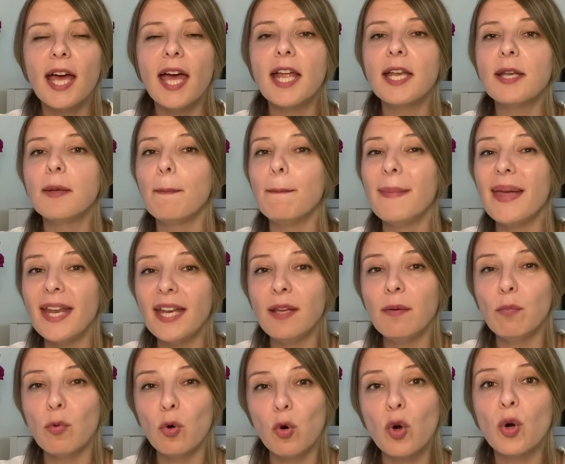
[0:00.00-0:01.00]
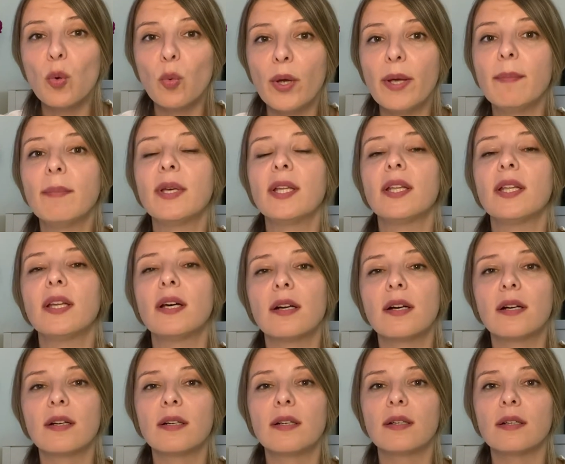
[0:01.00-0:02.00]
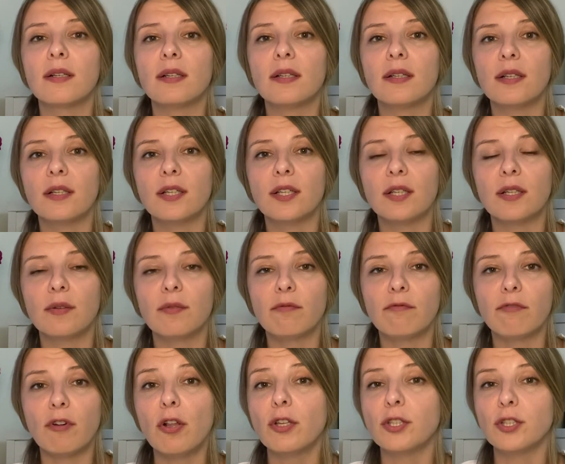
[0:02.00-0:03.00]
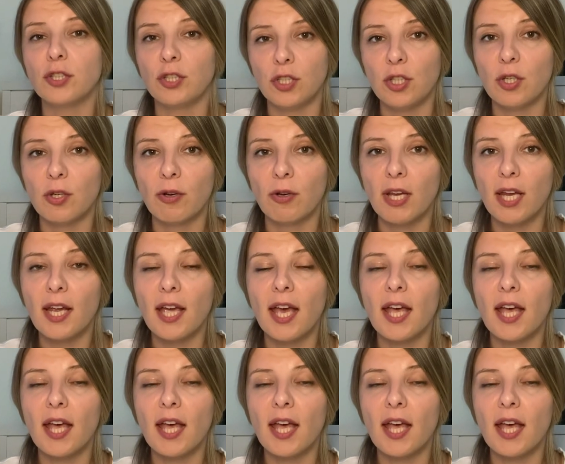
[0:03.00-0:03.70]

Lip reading: and many more women are volunteering.